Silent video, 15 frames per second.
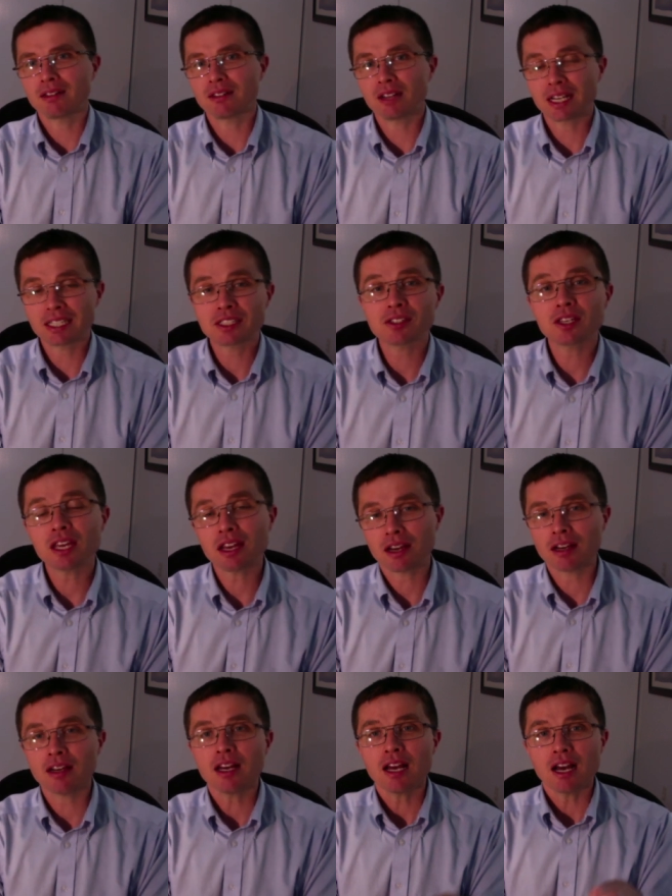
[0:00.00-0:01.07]

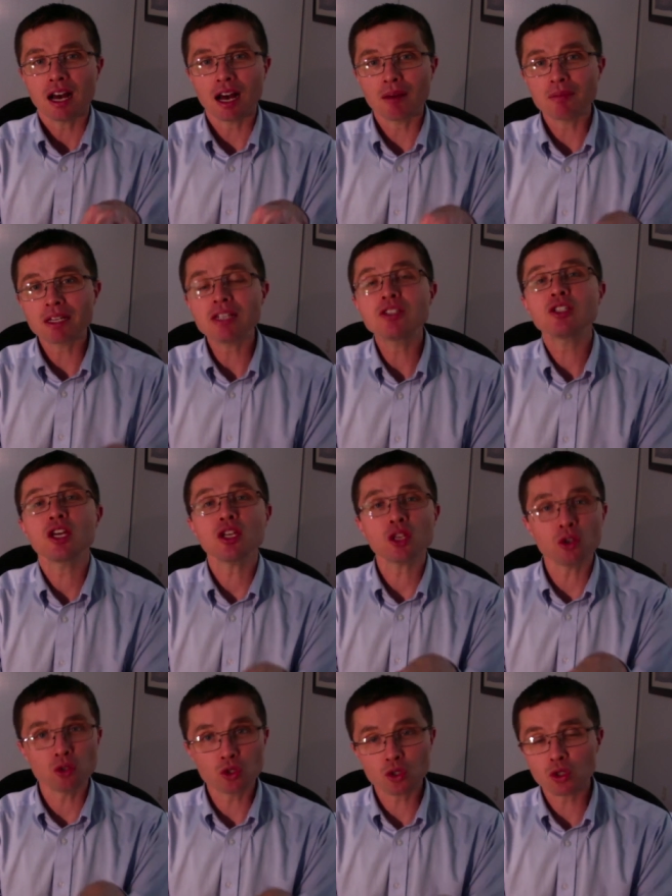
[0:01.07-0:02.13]
Nicaea,
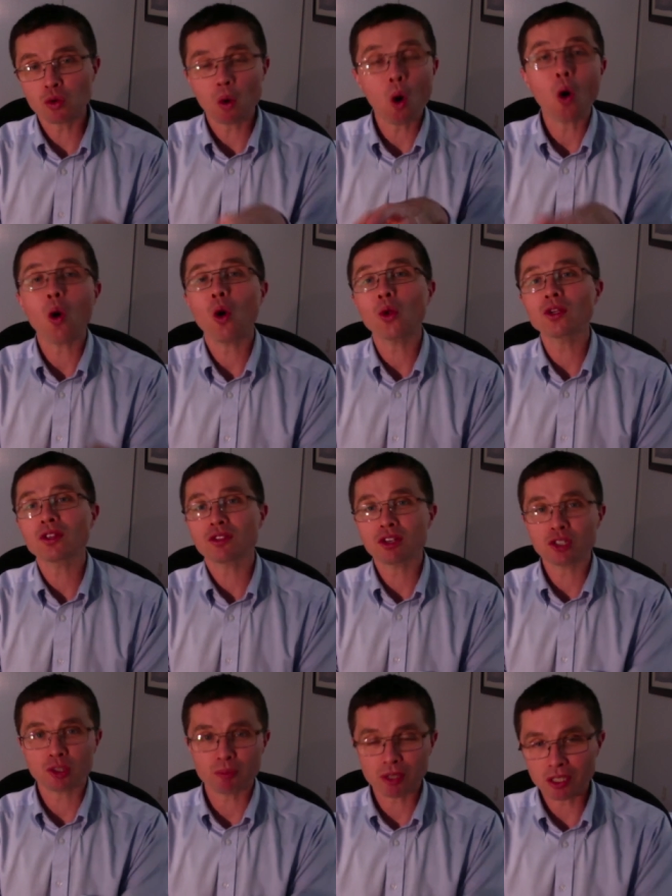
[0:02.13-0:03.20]
continues to hold
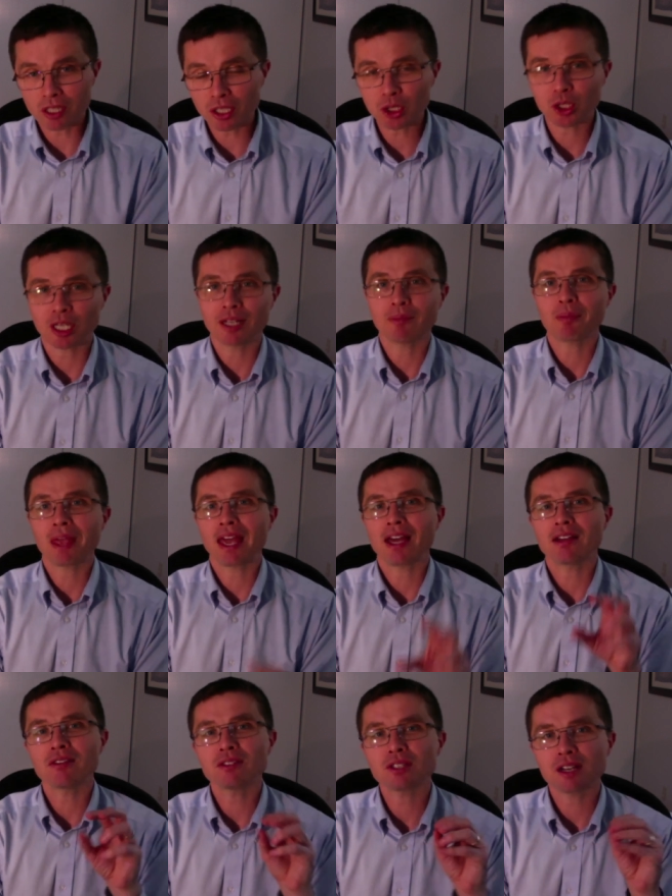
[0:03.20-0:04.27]
this position,
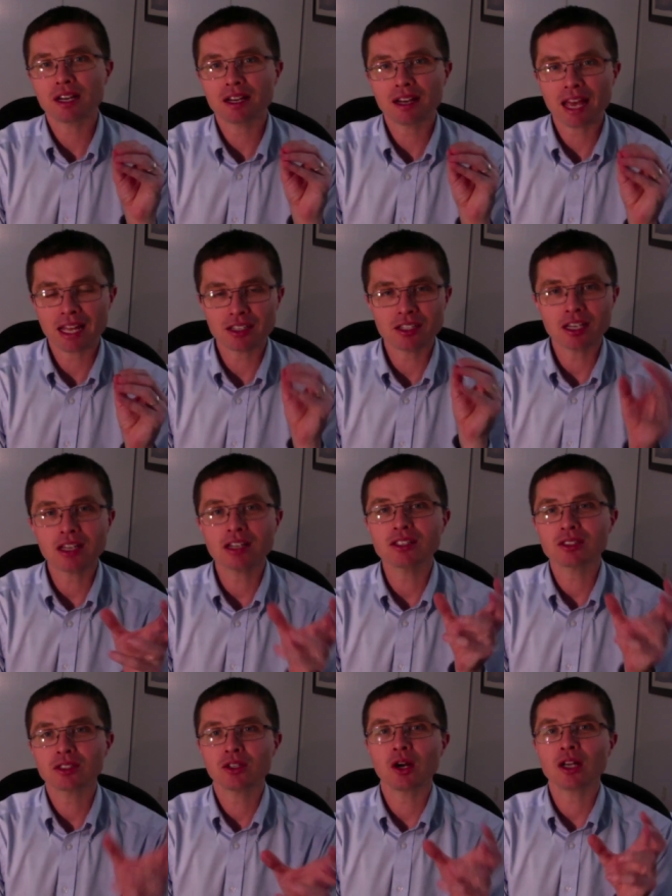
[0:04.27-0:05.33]
and
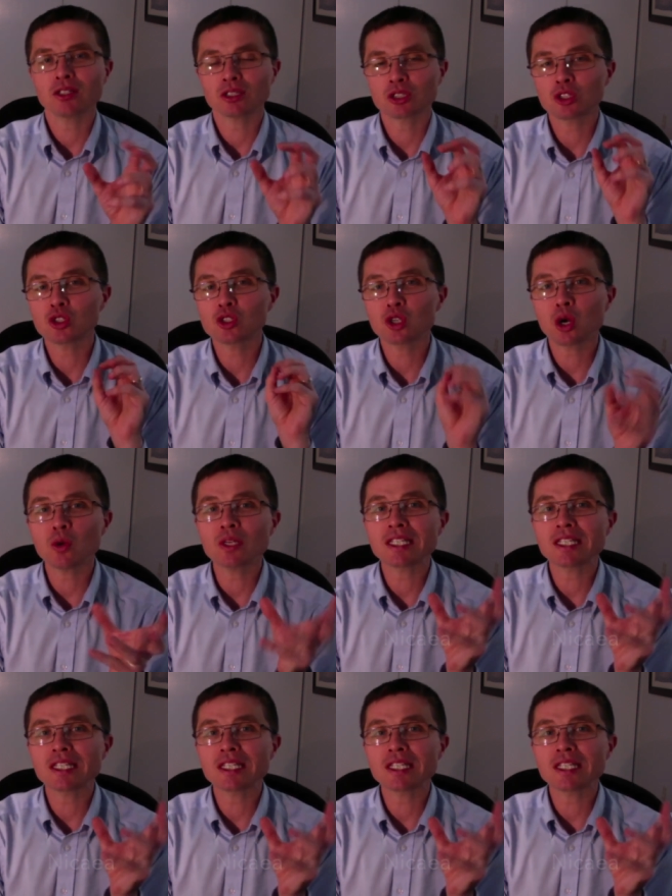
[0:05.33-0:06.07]
Antigonus Gonatas is so